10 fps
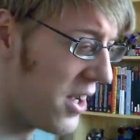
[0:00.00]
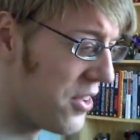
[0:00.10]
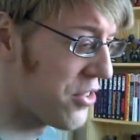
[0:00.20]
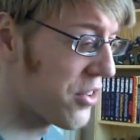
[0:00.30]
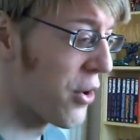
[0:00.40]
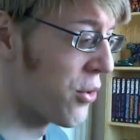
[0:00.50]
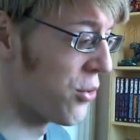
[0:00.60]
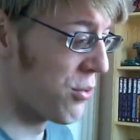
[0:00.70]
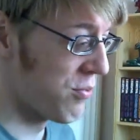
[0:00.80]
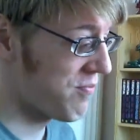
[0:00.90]

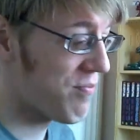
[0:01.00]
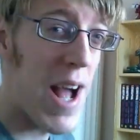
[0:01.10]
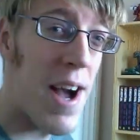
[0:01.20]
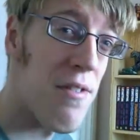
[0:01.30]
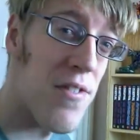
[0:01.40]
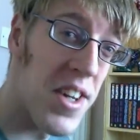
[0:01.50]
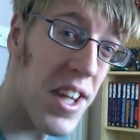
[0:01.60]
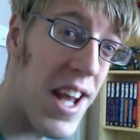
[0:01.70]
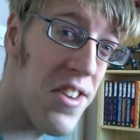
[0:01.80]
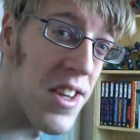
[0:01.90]
So have fun
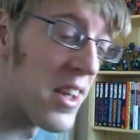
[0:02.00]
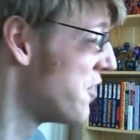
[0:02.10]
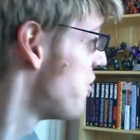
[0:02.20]
guessing